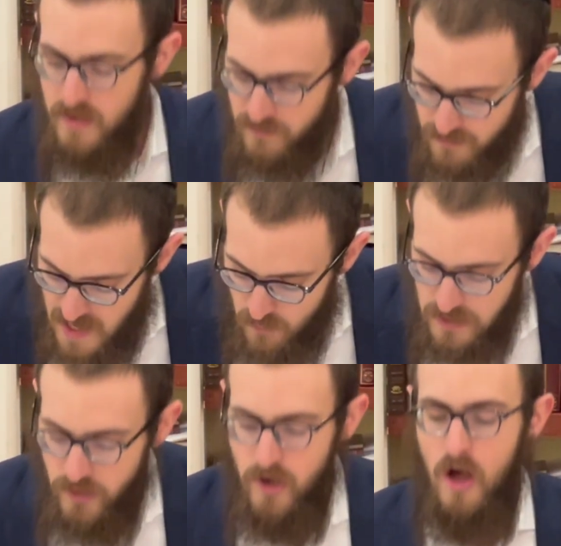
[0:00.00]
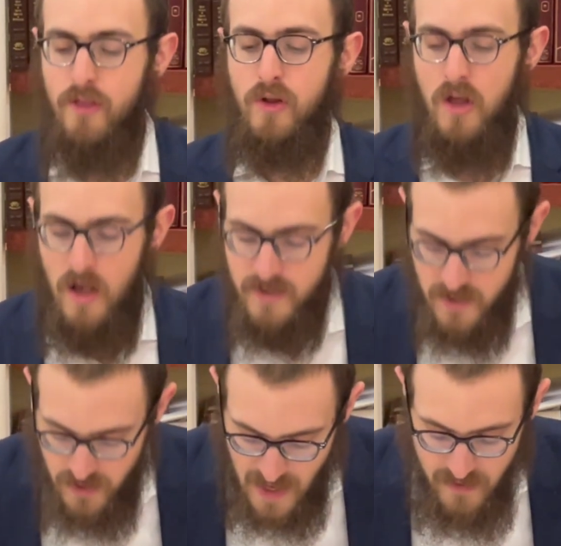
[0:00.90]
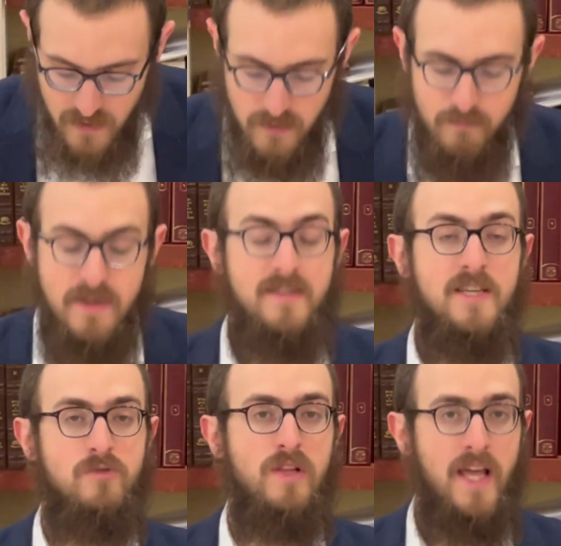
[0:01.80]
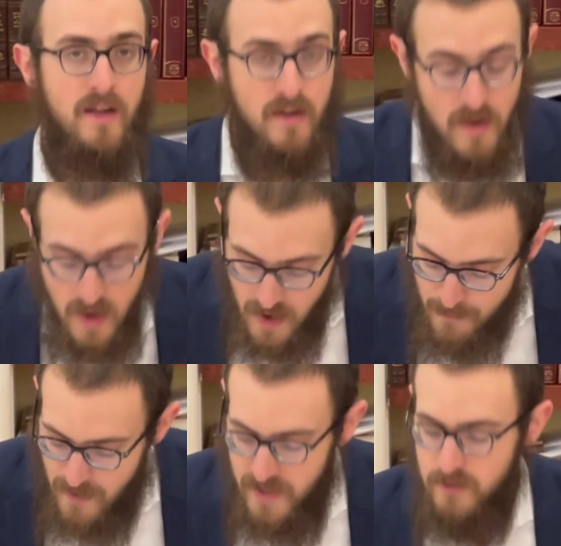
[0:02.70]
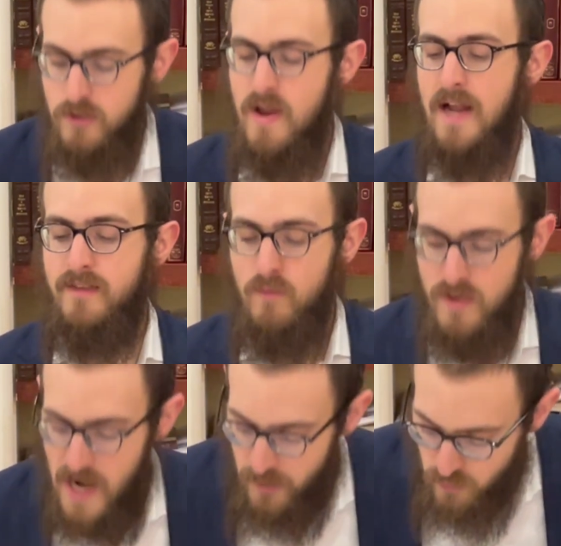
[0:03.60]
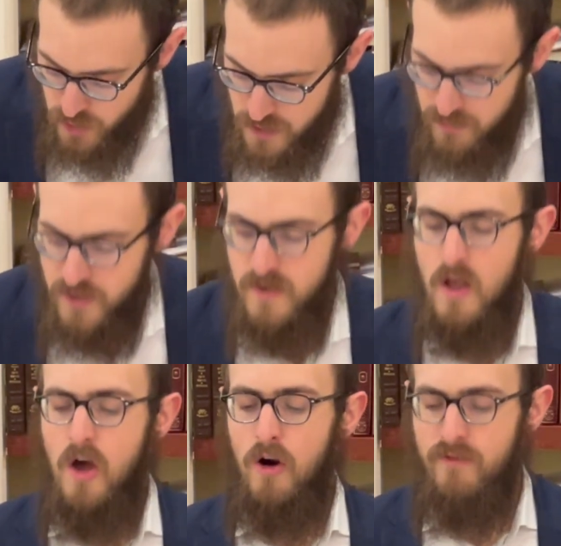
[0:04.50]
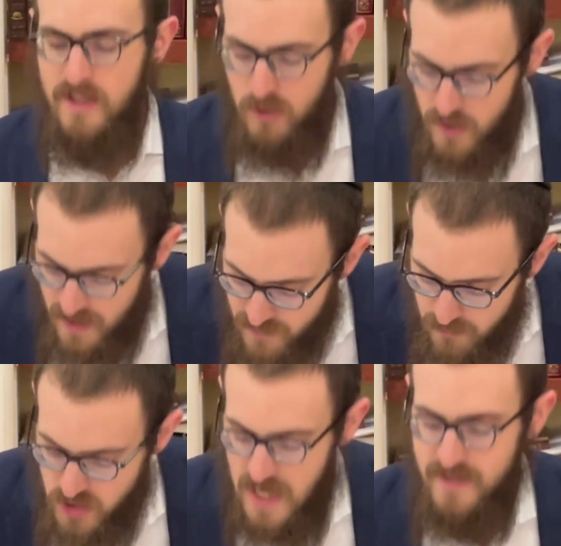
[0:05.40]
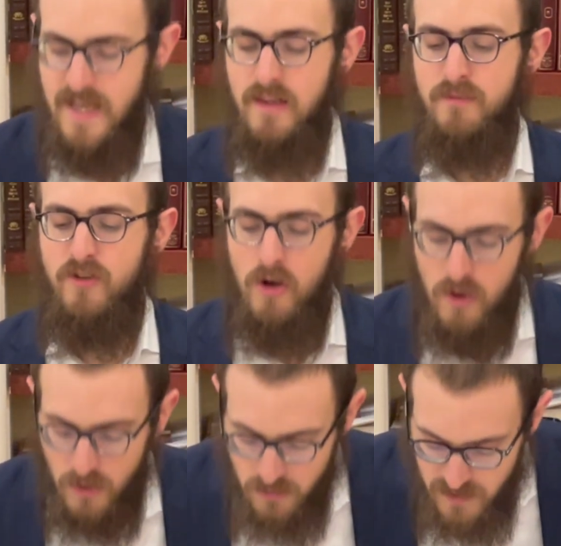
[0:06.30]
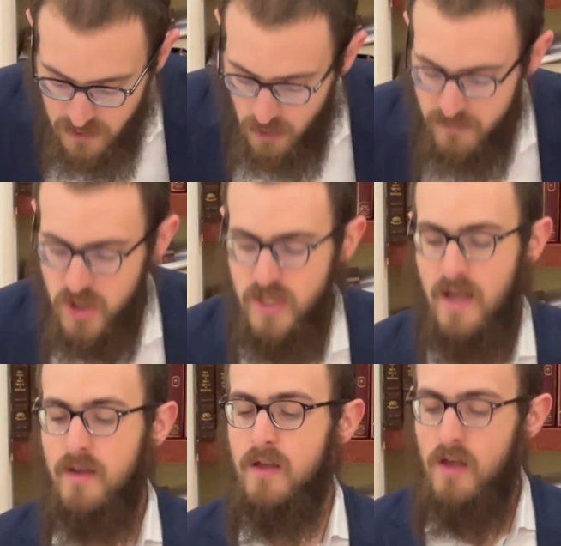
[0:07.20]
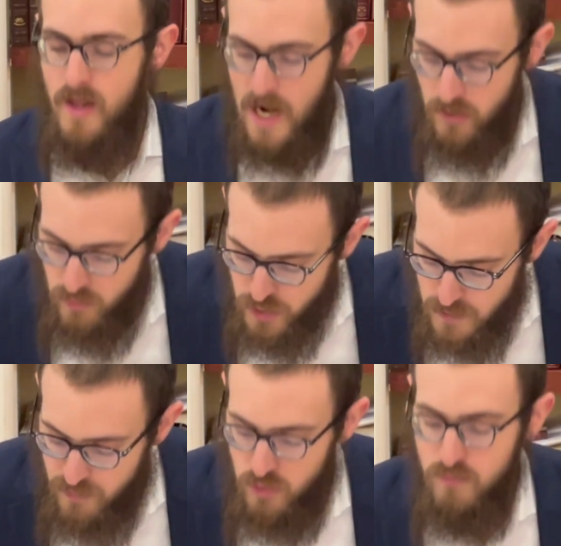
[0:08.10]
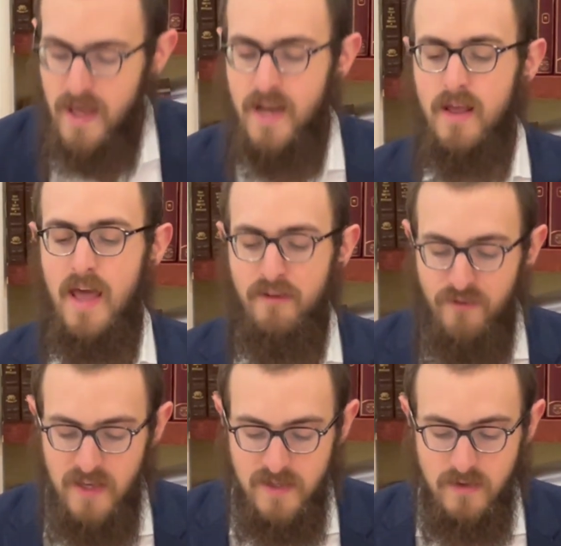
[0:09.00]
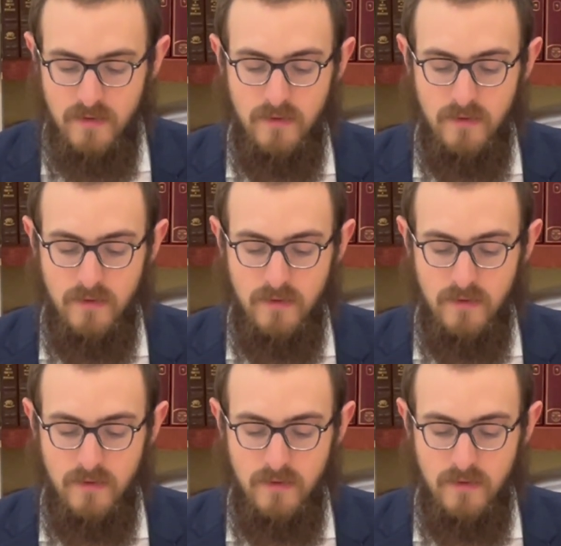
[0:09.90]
from now we learn other laws, not business related, about interacting with idol worshippers. Oved kochavim she'asa livno o libito mishteh, an idol worshipper who made a feast.